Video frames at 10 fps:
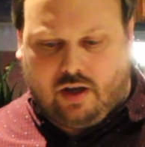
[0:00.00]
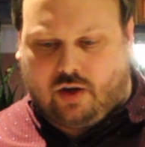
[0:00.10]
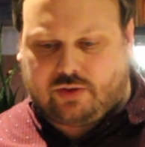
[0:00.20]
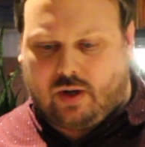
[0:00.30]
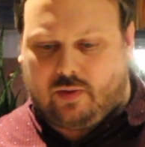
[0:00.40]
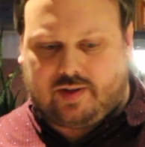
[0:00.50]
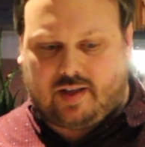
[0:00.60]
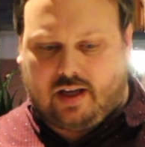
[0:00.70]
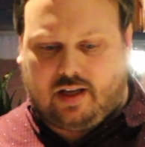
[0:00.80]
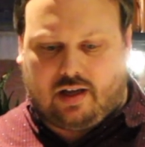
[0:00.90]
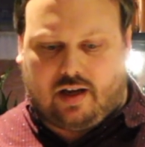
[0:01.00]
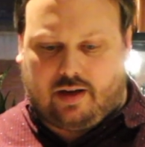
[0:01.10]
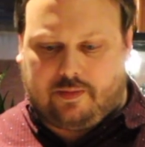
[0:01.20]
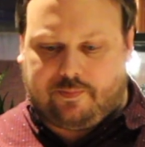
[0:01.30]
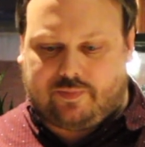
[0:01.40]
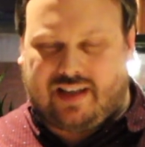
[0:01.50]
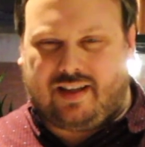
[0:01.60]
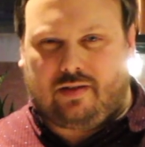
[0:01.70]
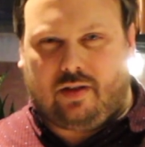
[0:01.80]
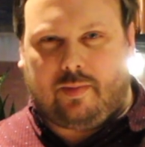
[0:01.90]
Also, I would say I
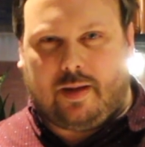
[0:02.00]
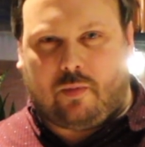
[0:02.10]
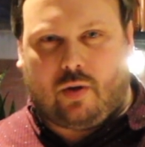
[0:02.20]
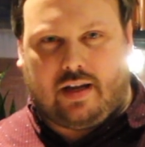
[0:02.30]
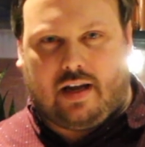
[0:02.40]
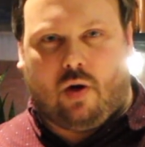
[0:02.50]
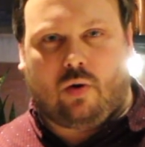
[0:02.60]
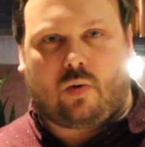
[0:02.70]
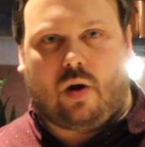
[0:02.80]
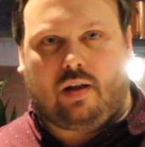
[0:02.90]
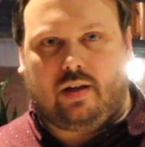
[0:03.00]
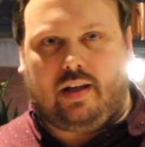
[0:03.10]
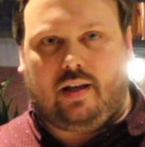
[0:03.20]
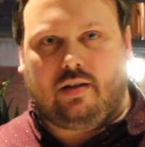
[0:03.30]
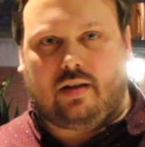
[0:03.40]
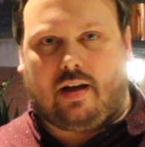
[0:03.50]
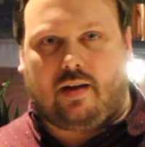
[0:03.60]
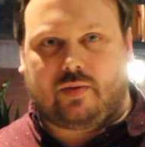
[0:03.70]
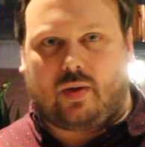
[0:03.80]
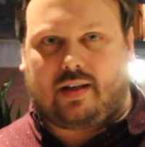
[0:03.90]
get a little bit more of that oak quality,
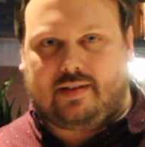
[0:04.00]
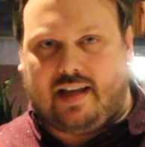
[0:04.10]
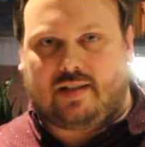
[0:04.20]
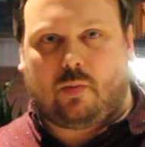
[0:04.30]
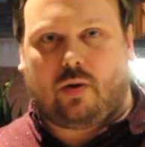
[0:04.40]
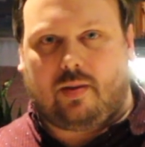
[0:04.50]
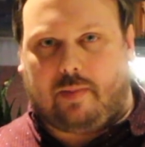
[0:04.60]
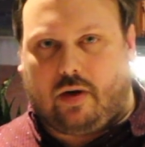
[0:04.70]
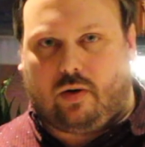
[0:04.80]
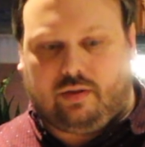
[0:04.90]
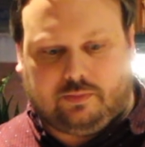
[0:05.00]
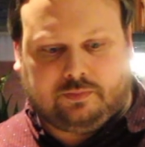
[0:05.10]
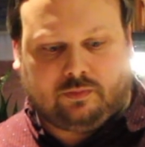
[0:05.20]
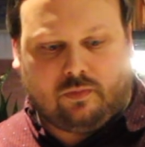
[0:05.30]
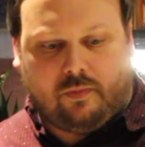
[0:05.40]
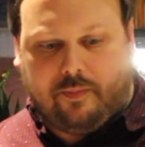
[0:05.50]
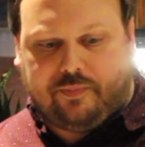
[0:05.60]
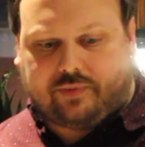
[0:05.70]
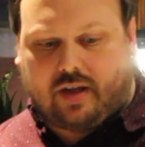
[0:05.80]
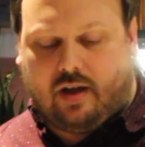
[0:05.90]
so I can taste more of the barrel,
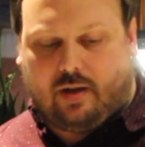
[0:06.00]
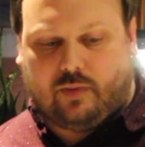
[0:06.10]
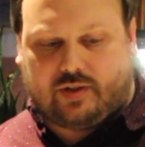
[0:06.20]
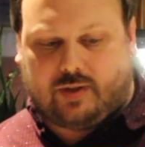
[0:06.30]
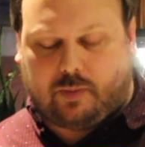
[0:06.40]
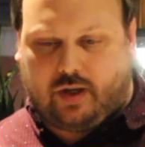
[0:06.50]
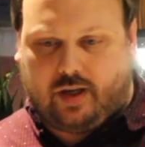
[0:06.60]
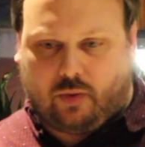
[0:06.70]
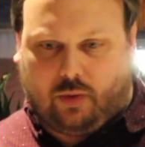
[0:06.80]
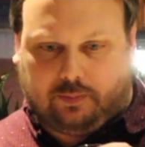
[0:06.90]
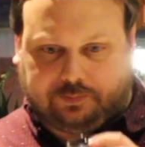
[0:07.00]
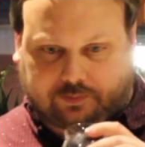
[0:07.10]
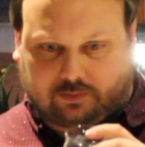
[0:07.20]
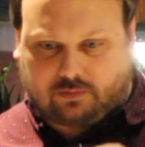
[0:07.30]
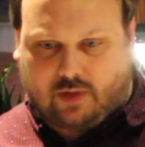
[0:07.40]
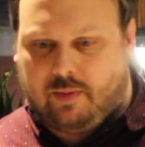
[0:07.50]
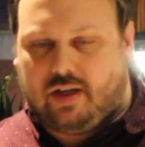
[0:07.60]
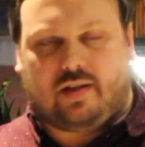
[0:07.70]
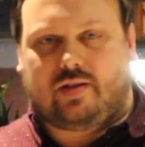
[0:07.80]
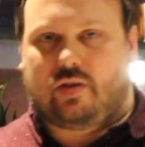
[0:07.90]
which is pretty cool.
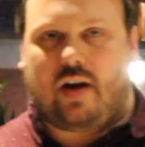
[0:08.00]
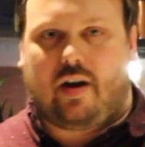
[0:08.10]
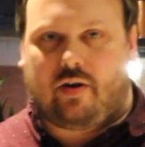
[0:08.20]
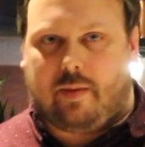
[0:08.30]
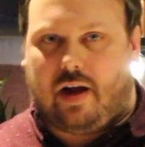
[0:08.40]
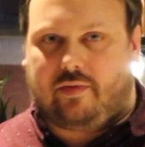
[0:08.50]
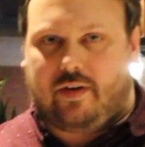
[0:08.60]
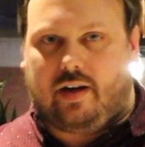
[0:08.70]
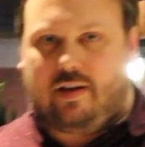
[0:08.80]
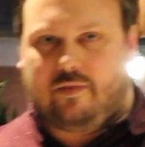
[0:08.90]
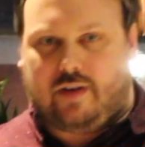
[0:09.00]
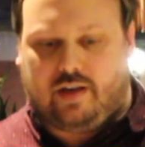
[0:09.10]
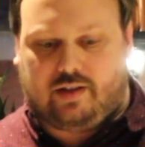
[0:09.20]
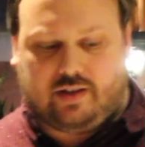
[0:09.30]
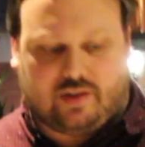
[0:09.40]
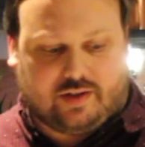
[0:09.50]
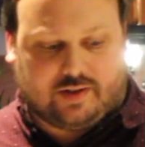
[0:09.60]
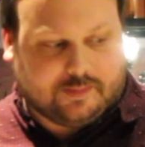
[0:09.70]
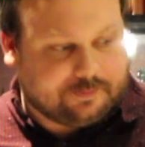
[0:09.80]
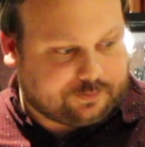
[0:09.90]
But it doesn't dry out your mouth. Very, very
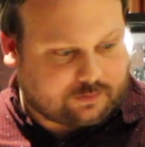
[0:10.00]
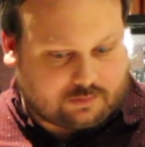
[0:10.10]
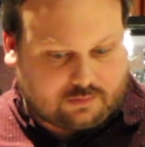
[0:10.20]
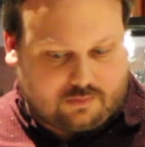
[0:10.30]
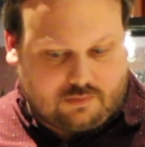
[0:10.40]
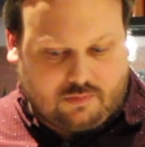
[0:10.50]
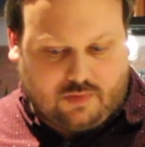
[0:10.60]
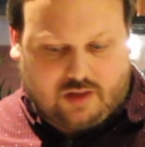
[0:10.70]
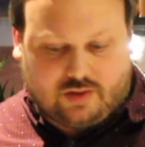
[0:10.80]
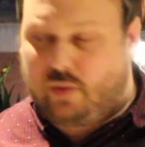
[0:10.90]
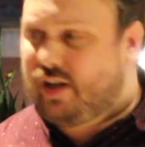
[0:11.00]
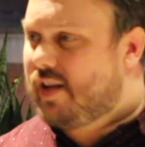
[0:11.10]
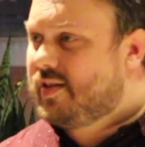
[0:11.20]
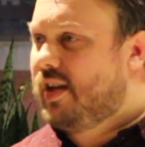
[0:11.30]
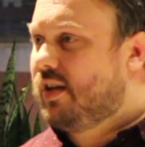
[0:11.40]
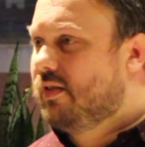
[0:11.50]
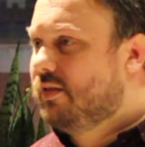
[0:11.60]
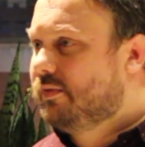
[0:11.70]
delicious. What do you guys think?